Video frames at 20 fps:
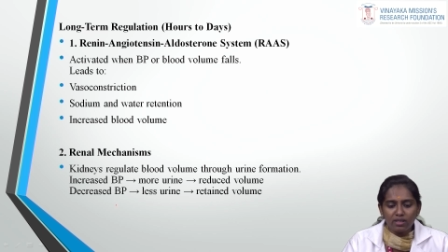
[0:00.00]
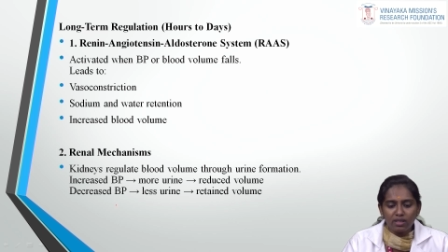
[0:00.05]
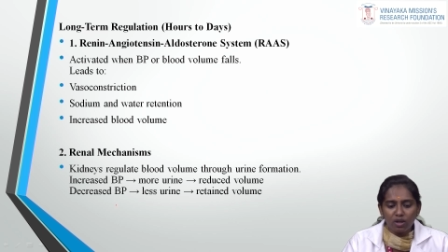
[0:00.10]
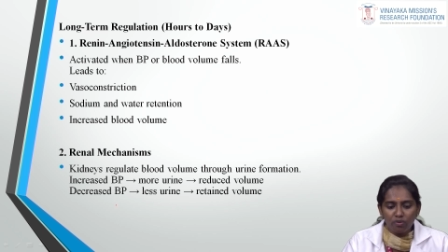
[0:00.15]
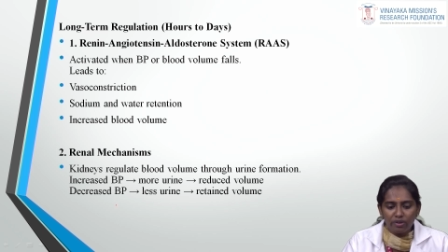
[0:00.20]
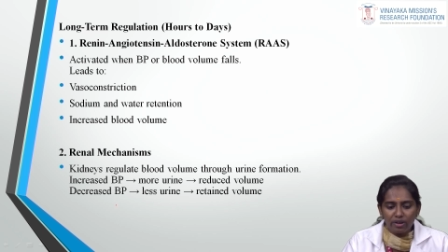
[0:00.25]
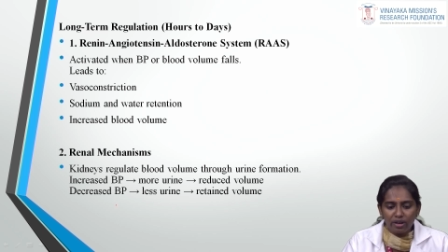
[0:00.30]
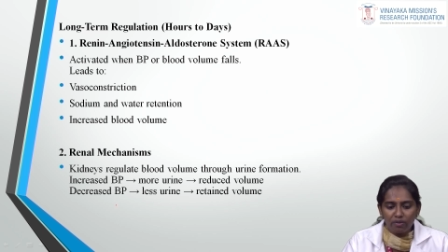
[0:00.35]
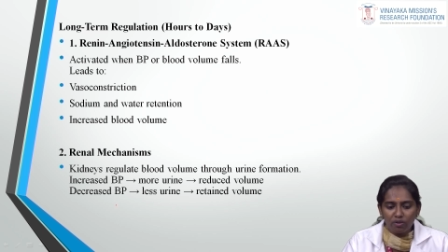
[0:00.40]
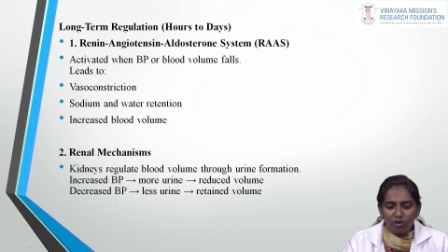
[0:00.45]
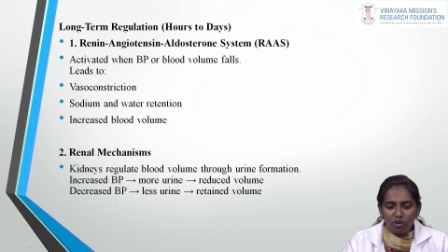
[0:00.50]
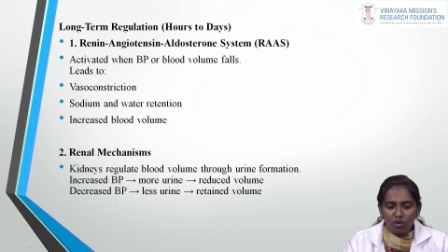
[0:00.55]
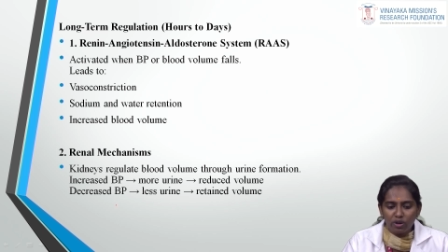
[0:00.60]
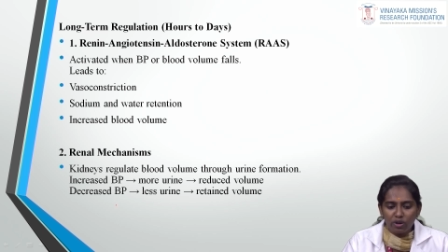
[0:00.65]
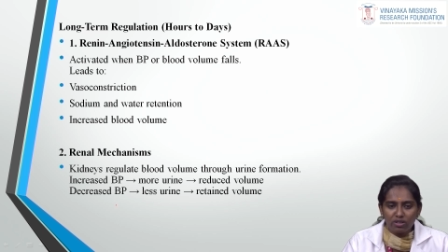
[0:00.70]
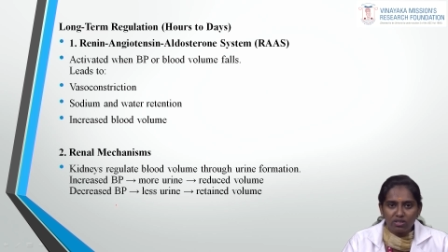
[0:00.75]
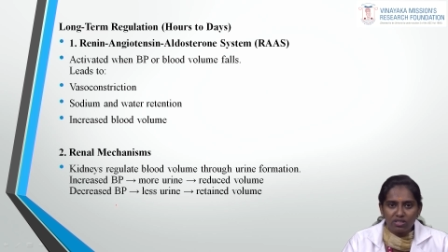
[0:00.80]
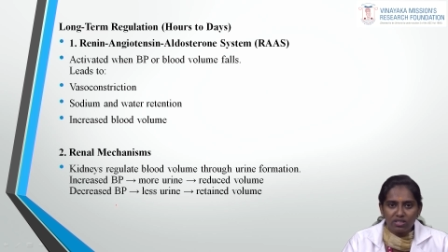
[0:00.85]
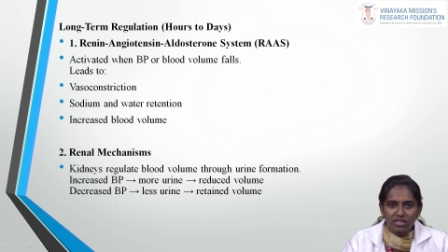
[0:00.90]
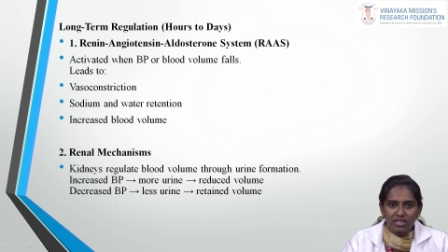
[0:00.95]
Now we are
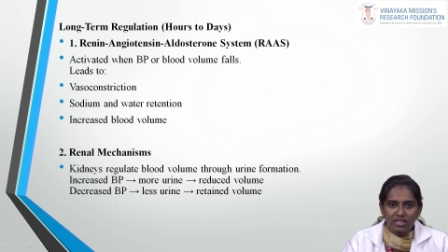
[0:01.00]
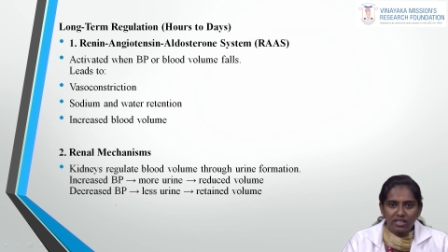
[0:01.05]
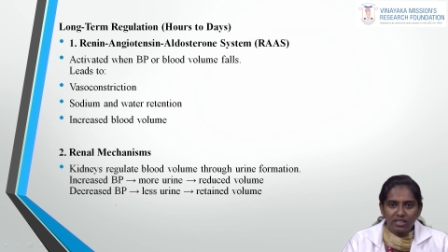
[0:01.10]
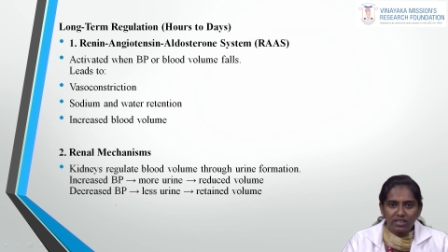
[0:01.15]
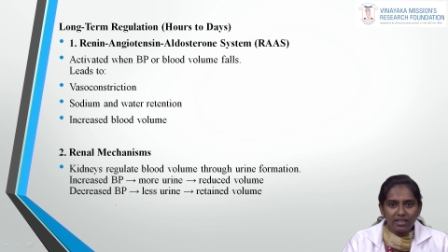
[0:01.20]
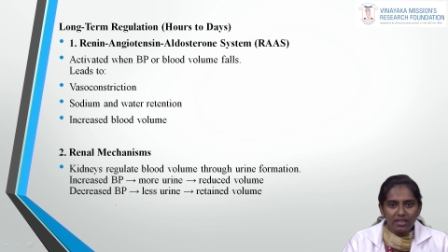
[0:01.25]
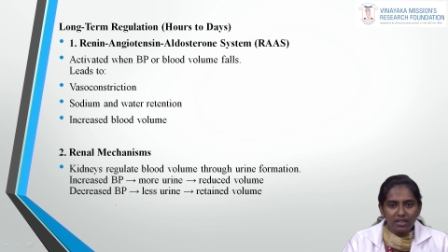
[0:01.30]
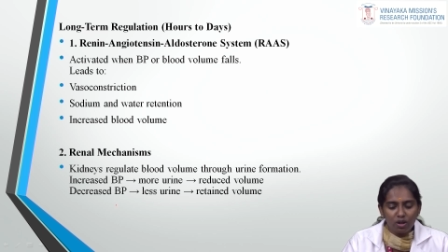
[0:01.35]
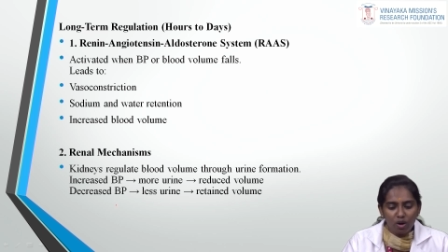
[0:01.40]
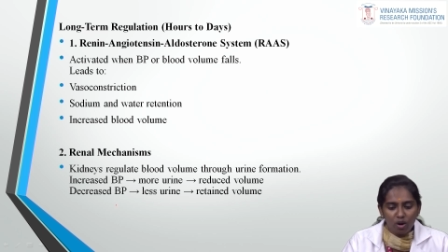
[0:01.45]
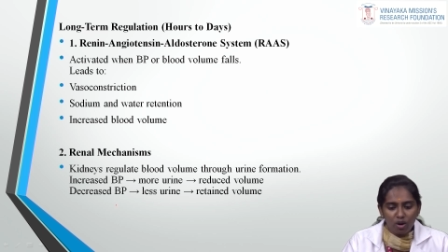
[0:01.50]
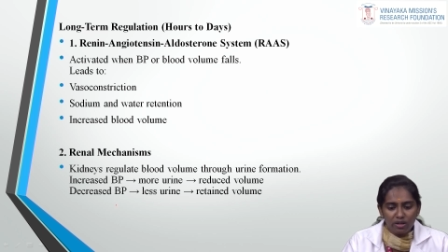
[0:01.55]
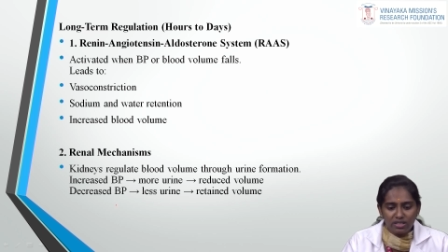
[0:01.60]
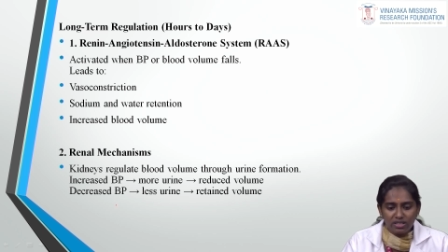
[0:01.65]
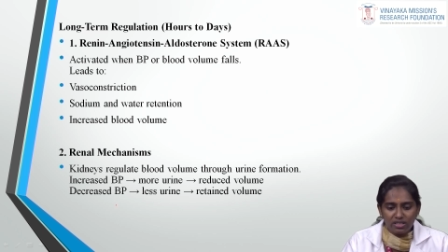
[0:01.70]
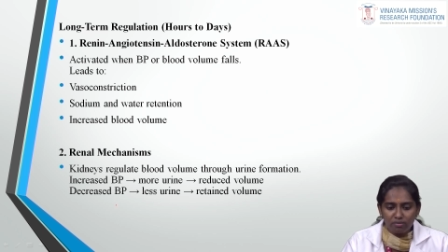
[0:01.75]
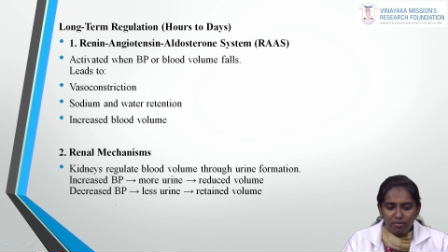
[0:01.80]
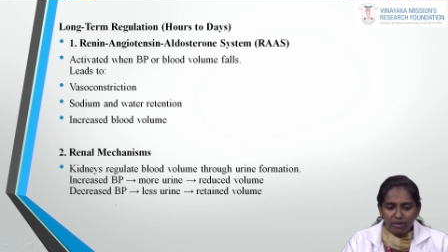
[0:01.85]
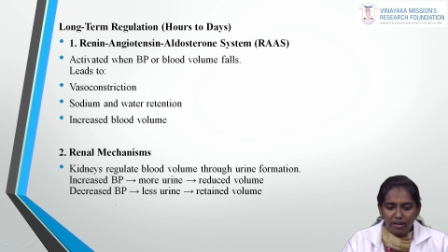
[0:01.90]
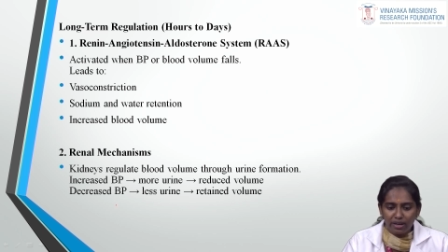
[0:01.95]
going to see in the
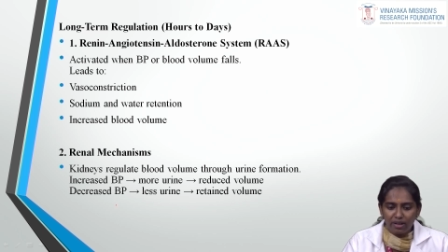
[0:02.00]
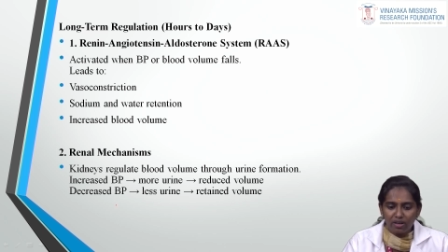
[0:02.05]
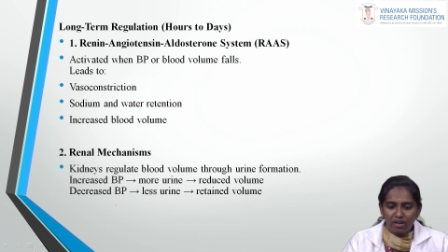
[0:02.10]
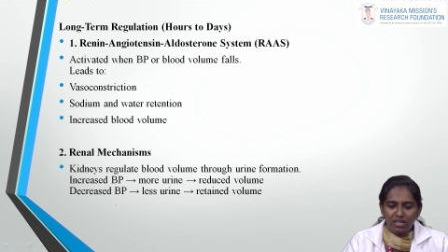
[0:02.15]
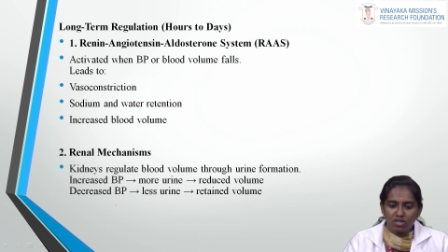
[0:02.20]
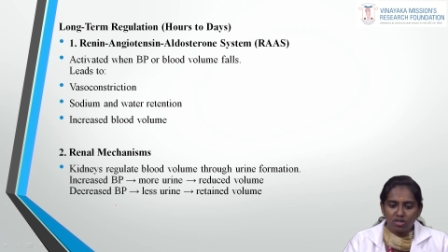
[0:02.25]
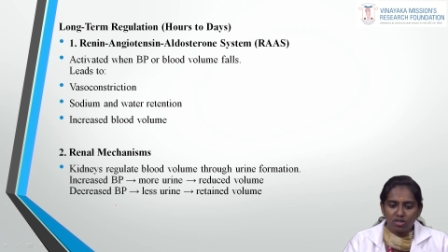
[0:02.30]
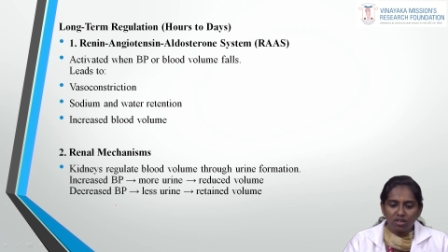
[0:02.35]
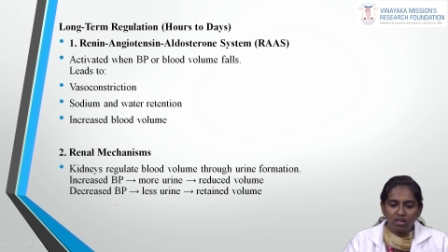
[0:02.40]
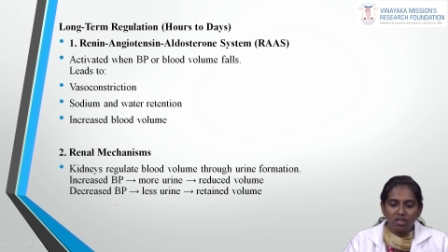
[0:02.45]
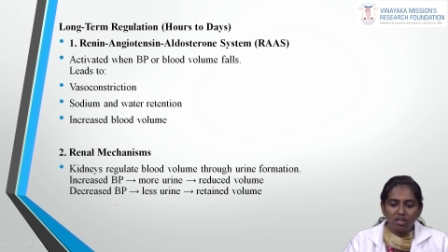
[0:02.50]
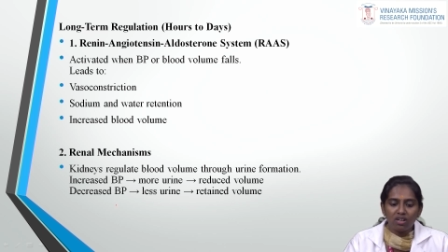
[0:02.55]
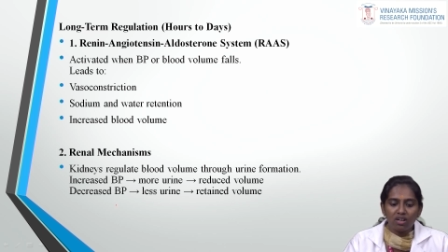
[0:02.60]
long-term regulation.